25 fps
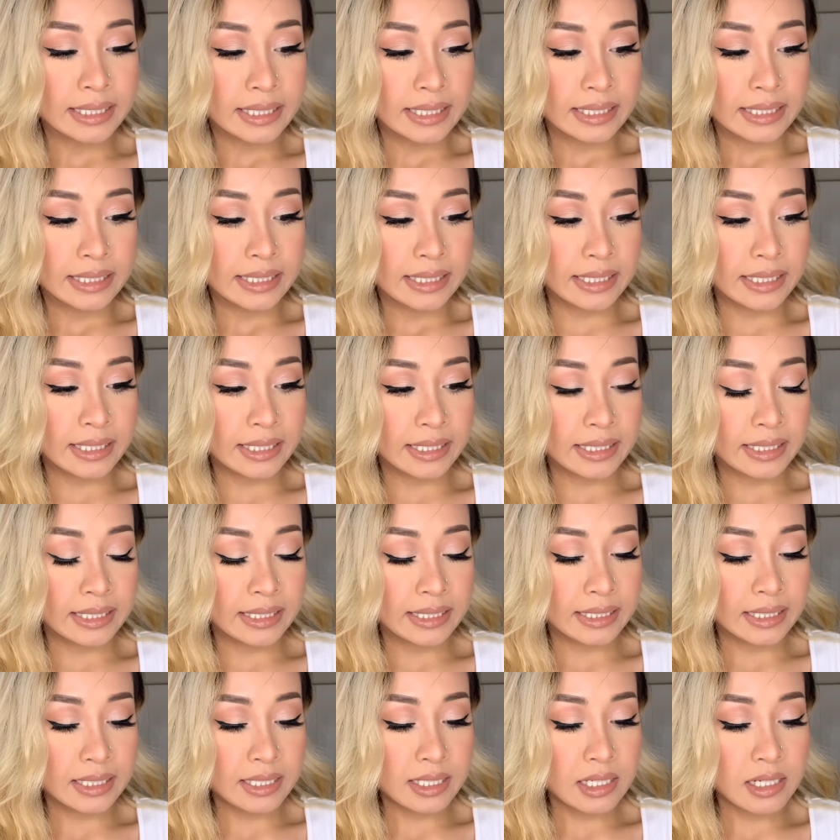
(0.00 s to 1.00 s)

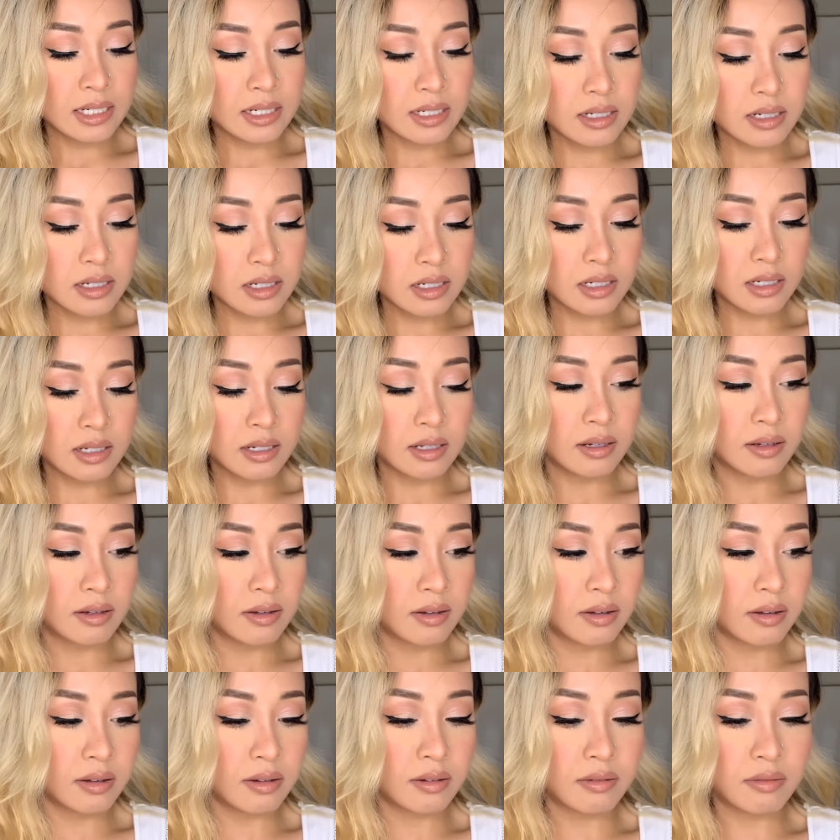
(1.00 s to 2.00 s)
And
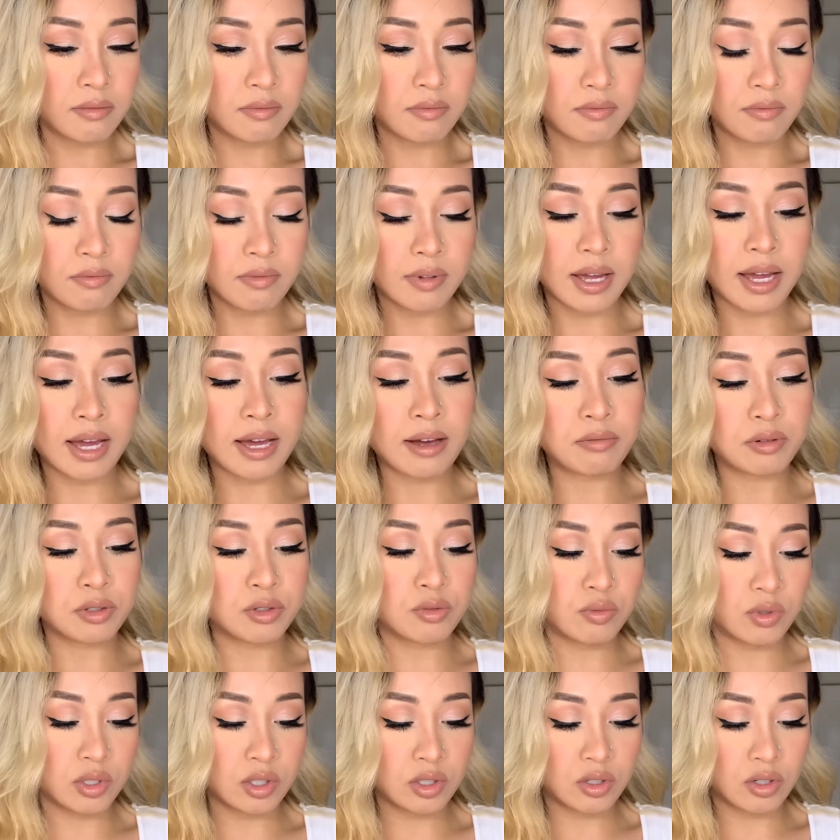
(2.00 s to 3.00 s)
I was
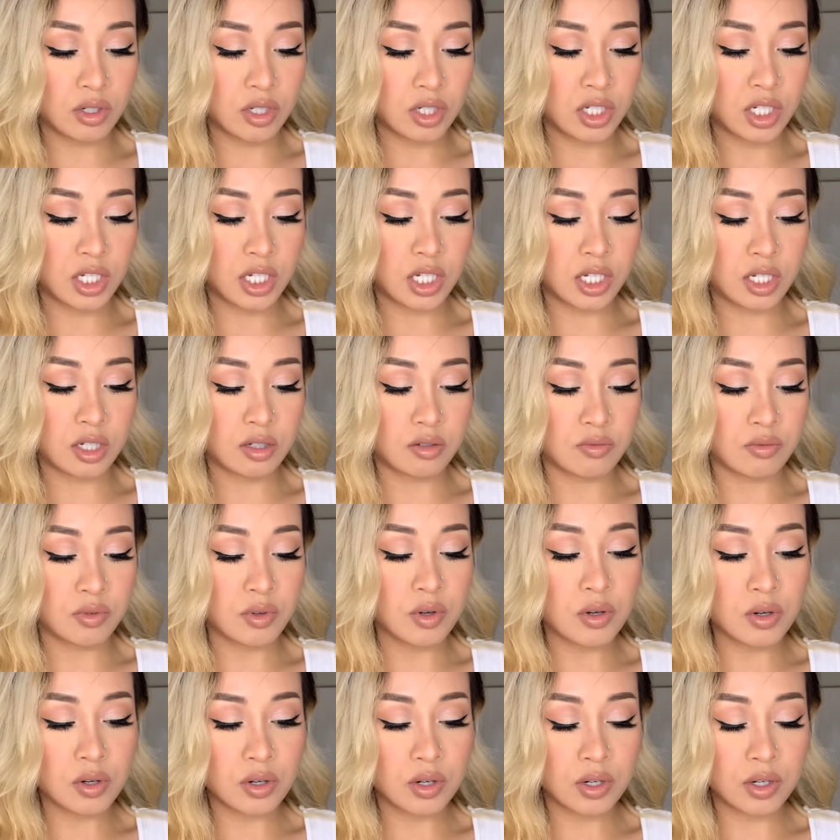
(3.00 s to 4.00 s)
researching, of
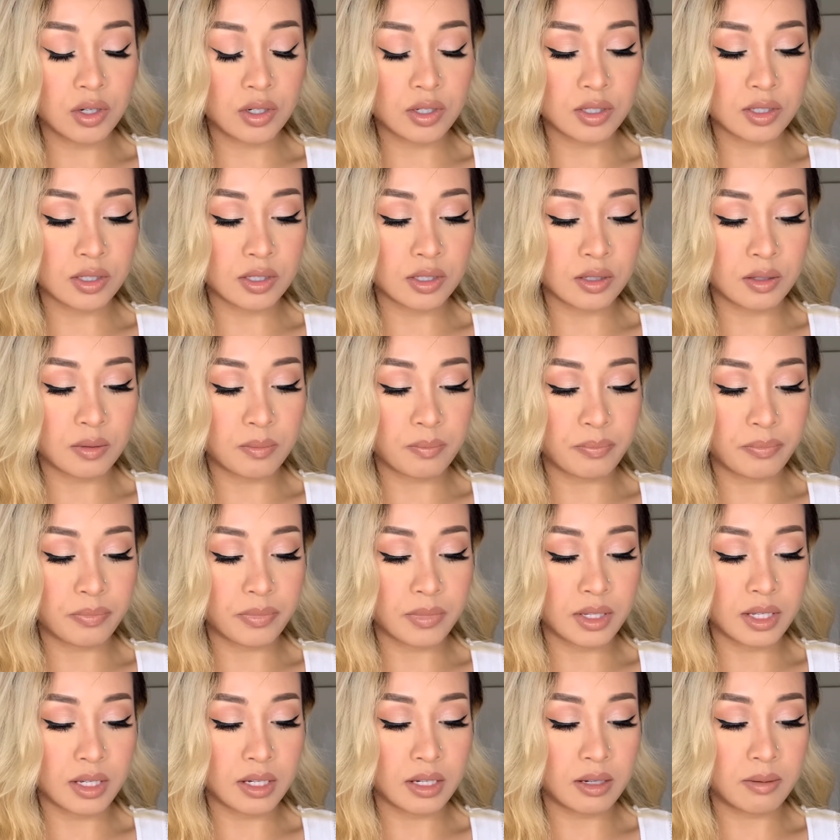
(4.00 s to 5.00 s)
course,
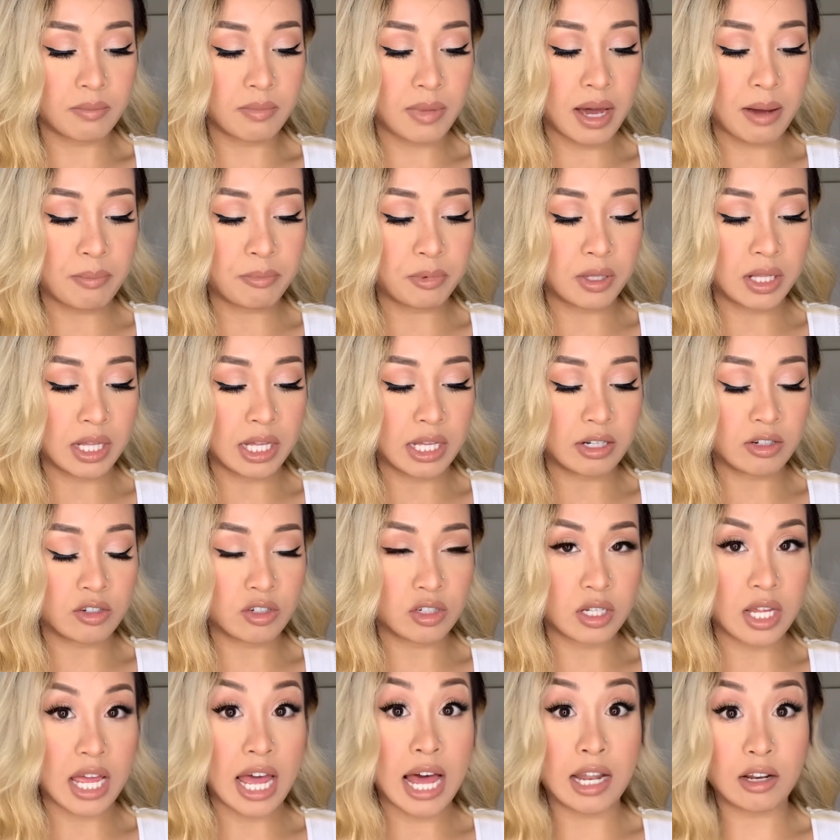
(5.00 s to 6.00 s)

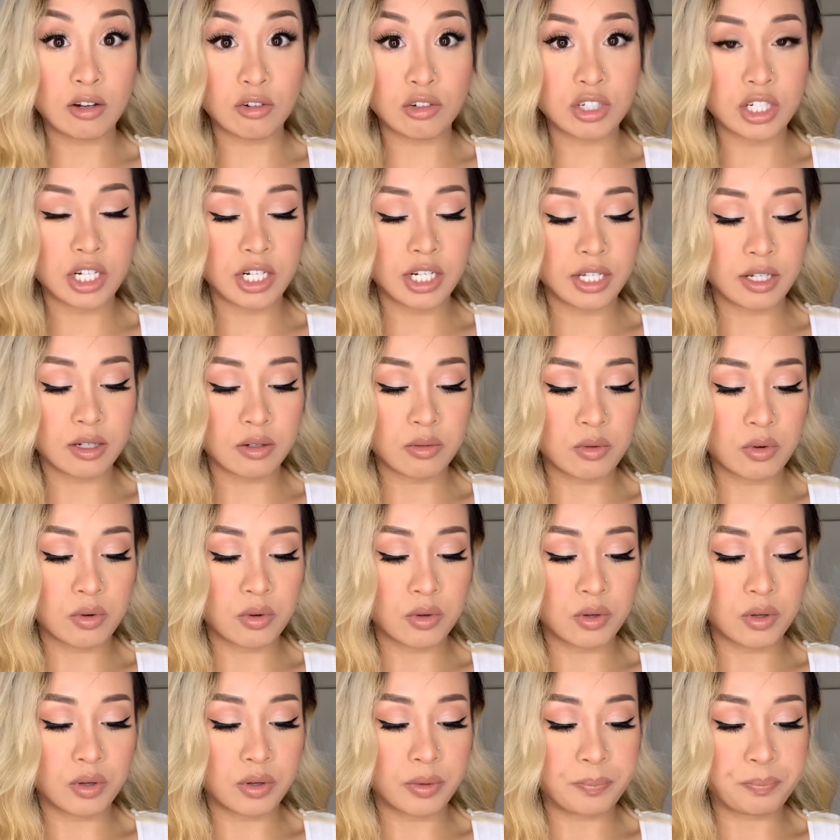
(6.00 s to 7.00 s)
hypoallergenic
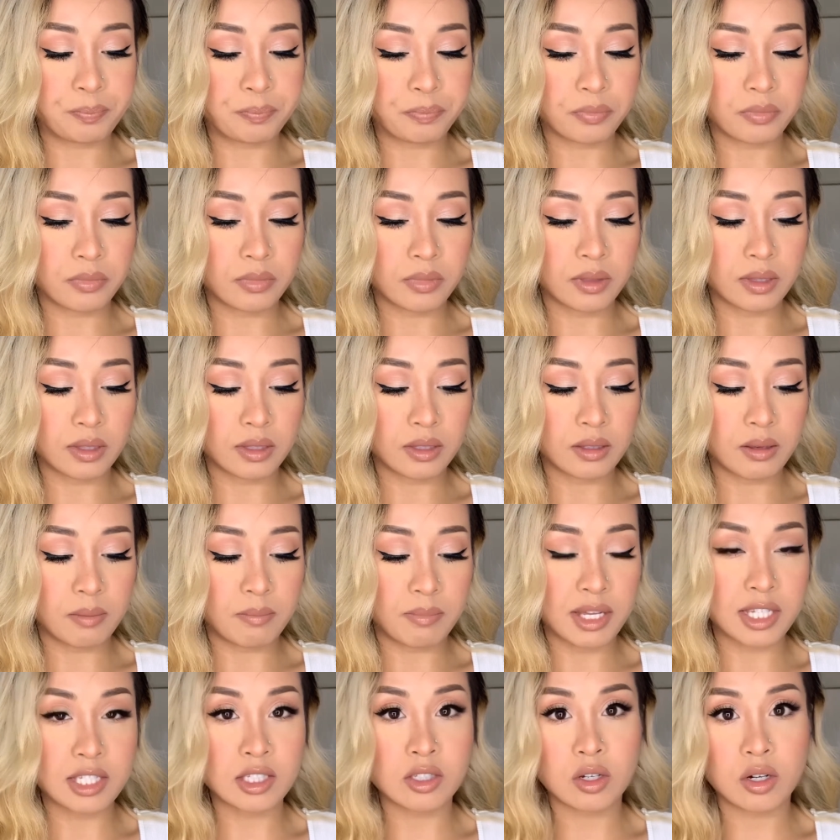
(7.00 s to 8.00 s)
or
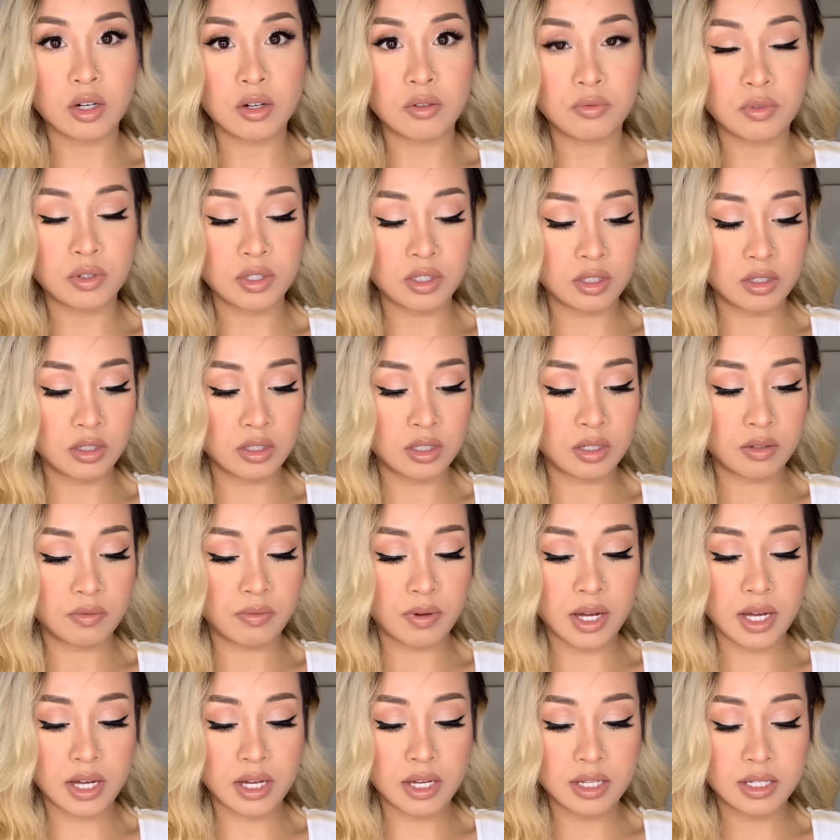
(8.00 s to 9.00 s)
mascara for sensitive
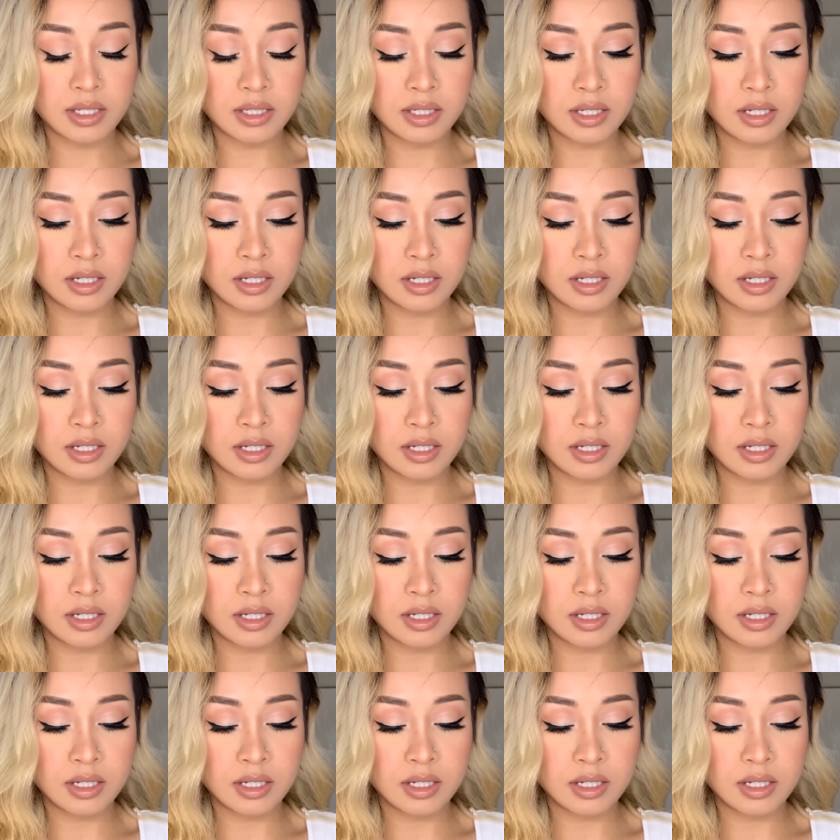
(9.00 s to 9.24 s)
eyes.